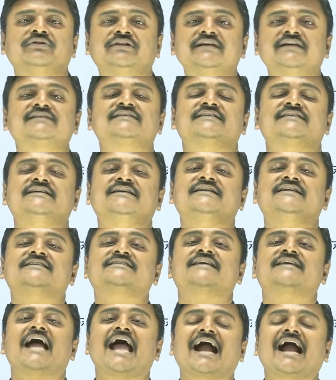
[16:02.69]
this is
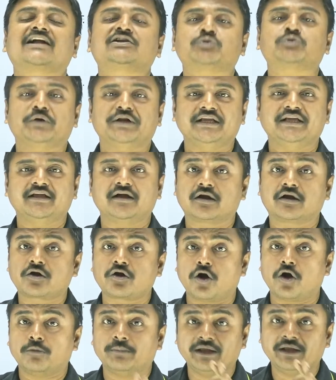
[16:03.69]
actually a
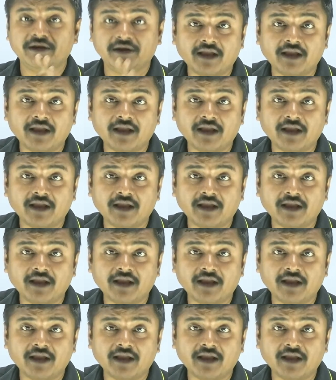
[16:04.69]
common